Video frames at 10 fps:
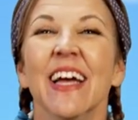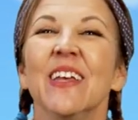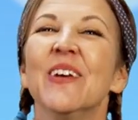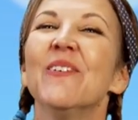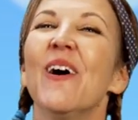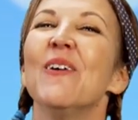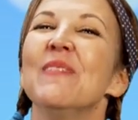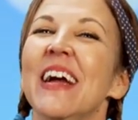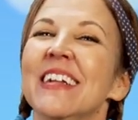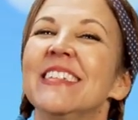You all
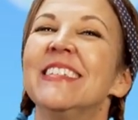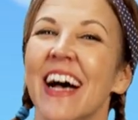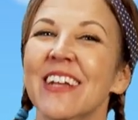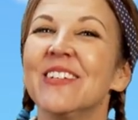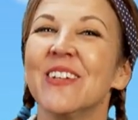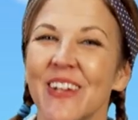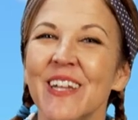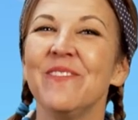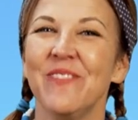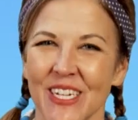made such
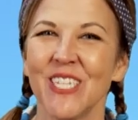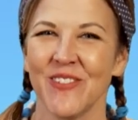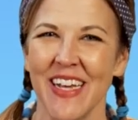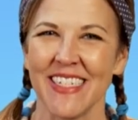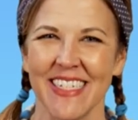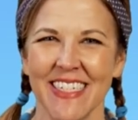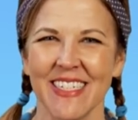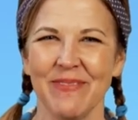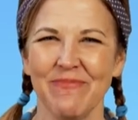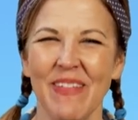good fish faces.
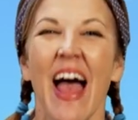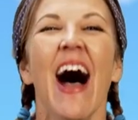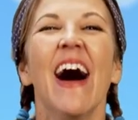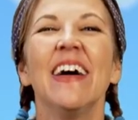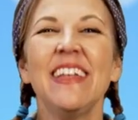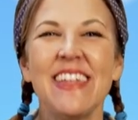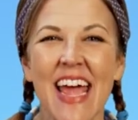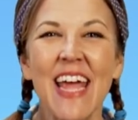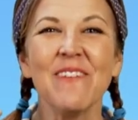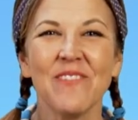On
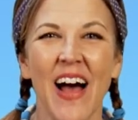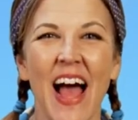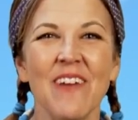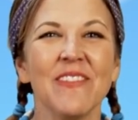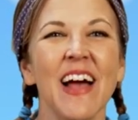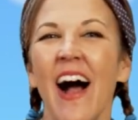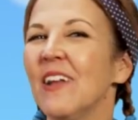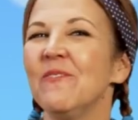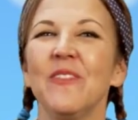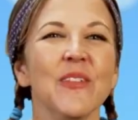day 5,
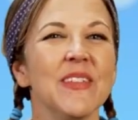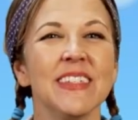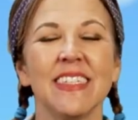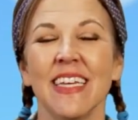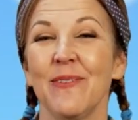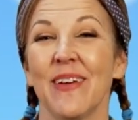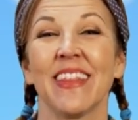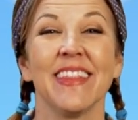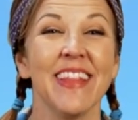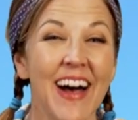God filled the sea
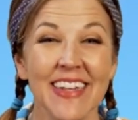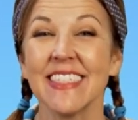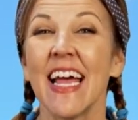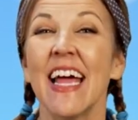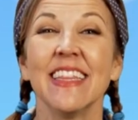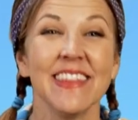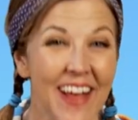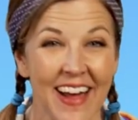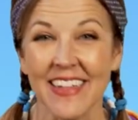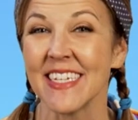with lots and
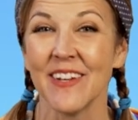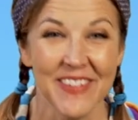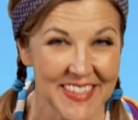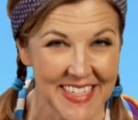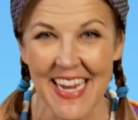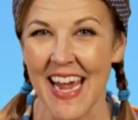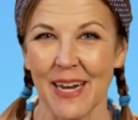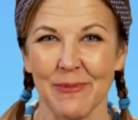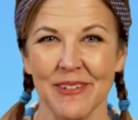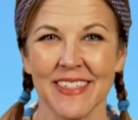lots of sea
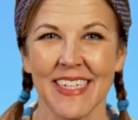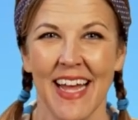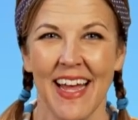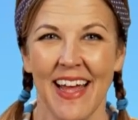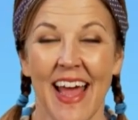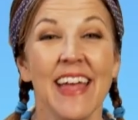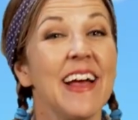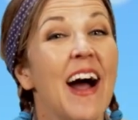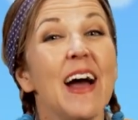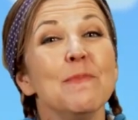animals.
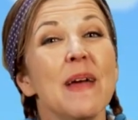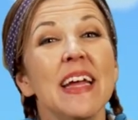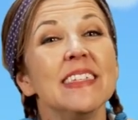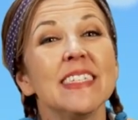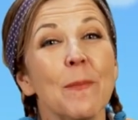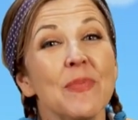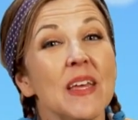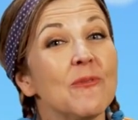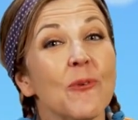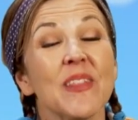And God made
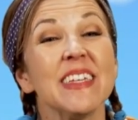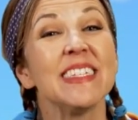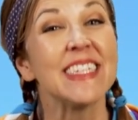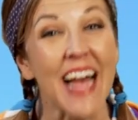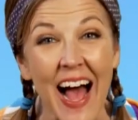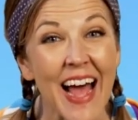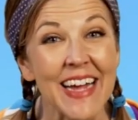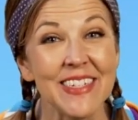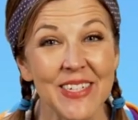something for the sky,